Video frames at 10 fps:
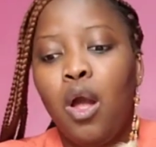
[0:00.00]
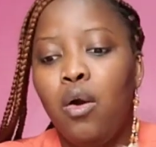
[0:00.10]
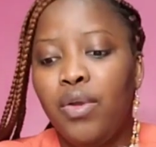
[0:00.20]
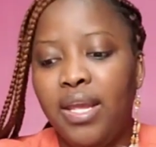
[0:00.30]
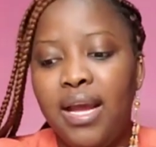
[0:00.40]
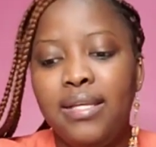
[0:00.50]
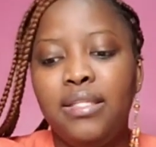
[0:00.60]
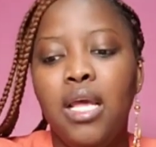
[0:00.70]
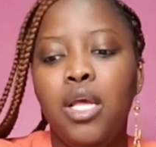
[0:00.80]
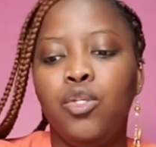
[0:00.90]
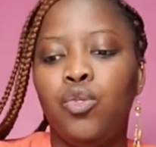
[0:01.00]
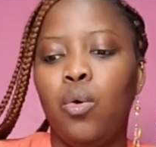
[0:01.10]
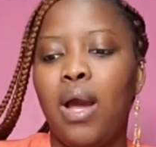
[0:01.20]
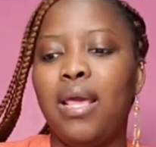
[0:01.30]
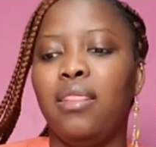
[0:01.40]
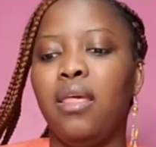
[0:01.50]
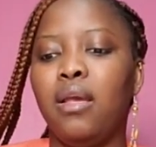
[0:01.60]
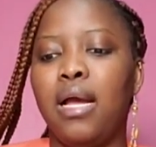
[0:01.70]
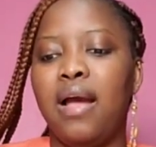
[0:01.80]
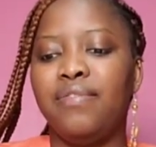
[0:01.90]
Okay guys, so I
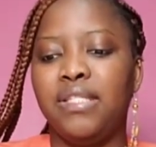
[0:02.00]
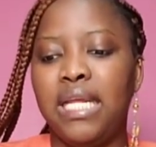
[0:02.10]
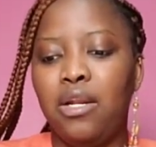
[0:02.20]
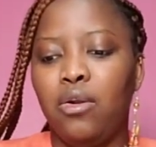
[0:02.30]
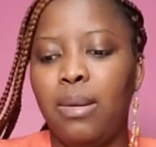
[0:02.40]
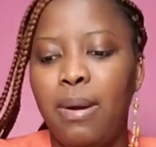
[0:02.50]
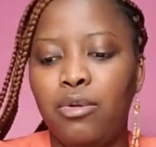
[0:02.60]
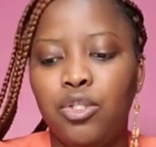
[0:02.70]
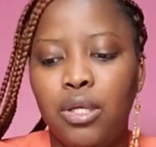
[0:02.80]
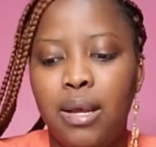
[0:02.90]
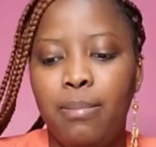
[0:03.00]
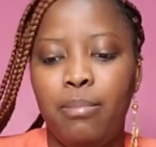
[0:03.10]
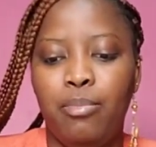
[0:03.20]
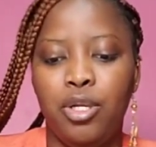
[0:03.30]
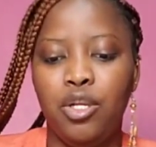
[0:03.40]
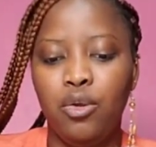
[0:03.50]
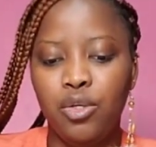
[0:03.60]
think I have said a lot about body